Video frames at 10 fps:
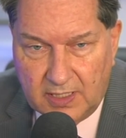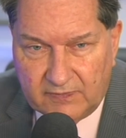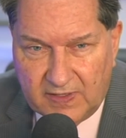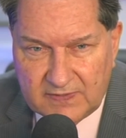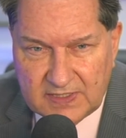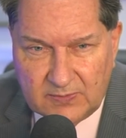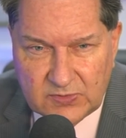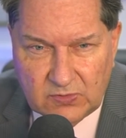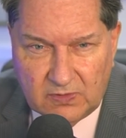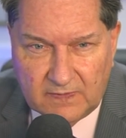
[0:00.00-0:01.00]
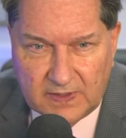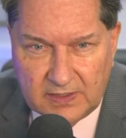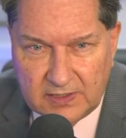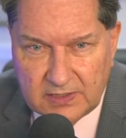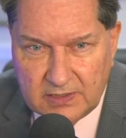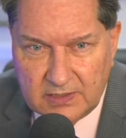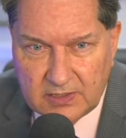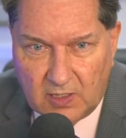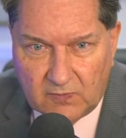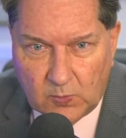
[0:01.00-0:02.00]
you have to have some sort of
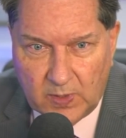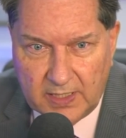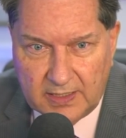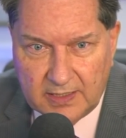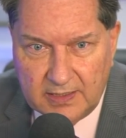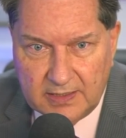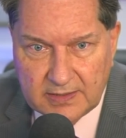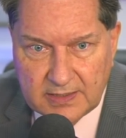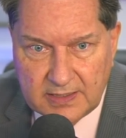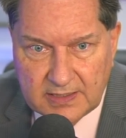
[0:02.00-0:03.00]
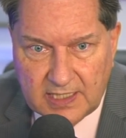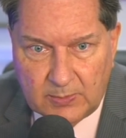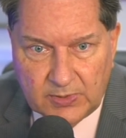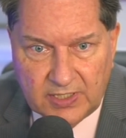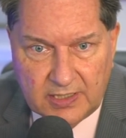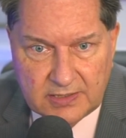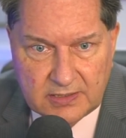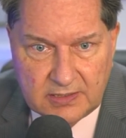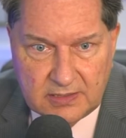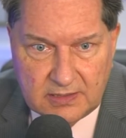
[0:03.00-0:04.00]
conditions, overweight, kidney disease,
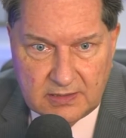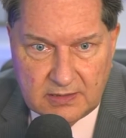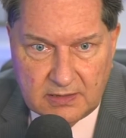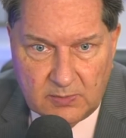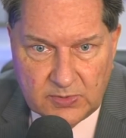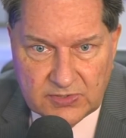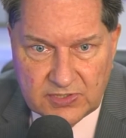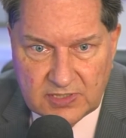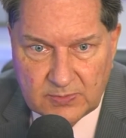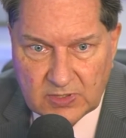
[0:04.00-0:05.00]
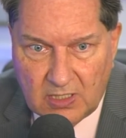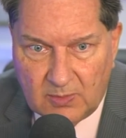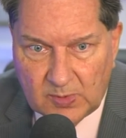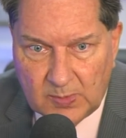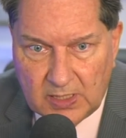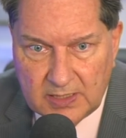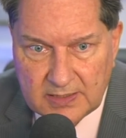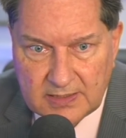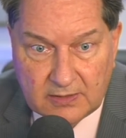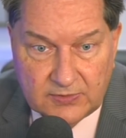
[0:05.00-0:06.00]
hypertension, your immune system's
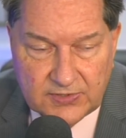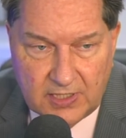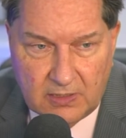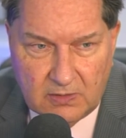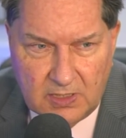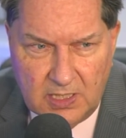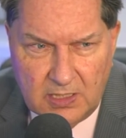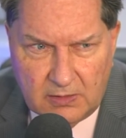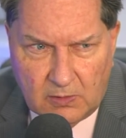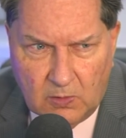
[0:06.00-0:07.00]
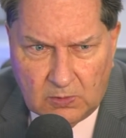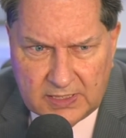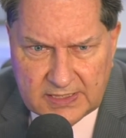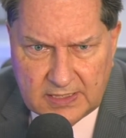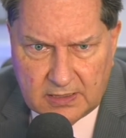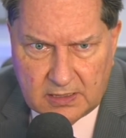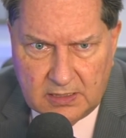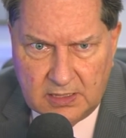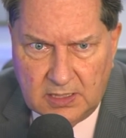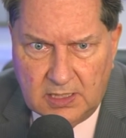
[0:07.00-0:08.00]
compromised, sickle cell. There are a whole list here.
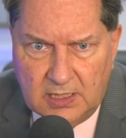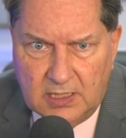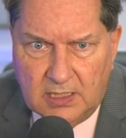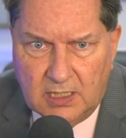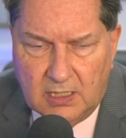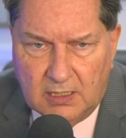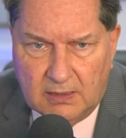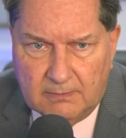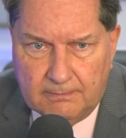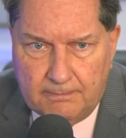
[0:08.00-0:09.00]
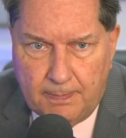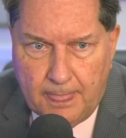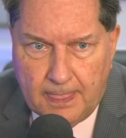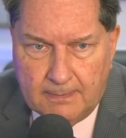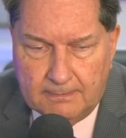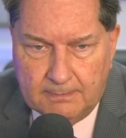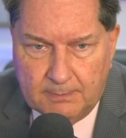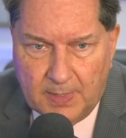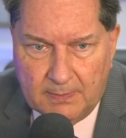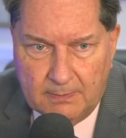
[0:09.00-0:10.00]
Um,
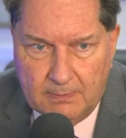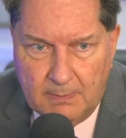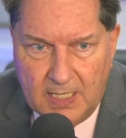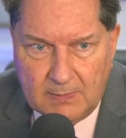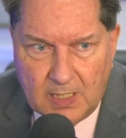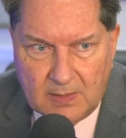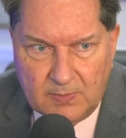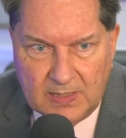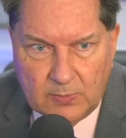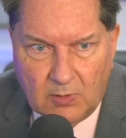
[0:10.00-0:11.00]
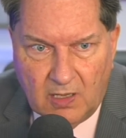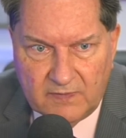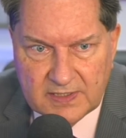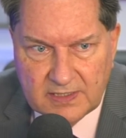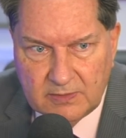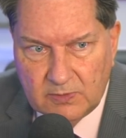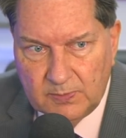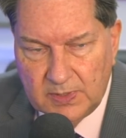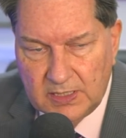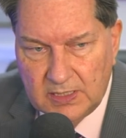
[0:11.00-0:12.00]
but many, many people obviously
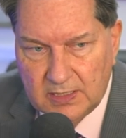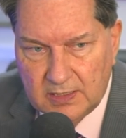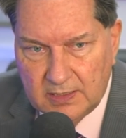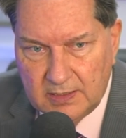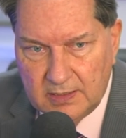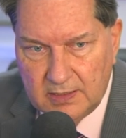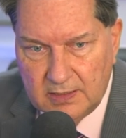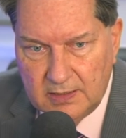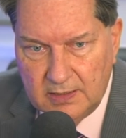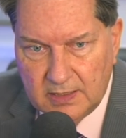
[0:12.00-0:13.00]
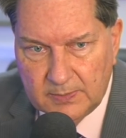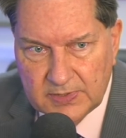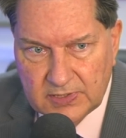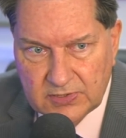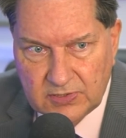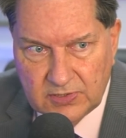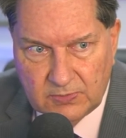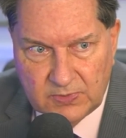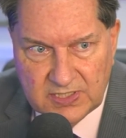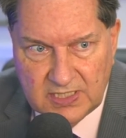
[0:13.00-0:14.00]
would be uh, in a position
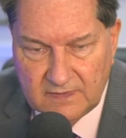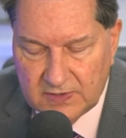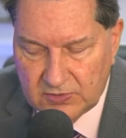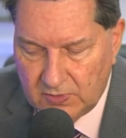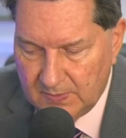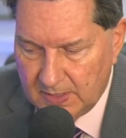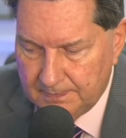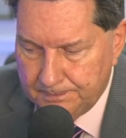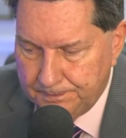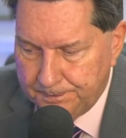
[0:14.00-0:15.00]
to receive this treatment.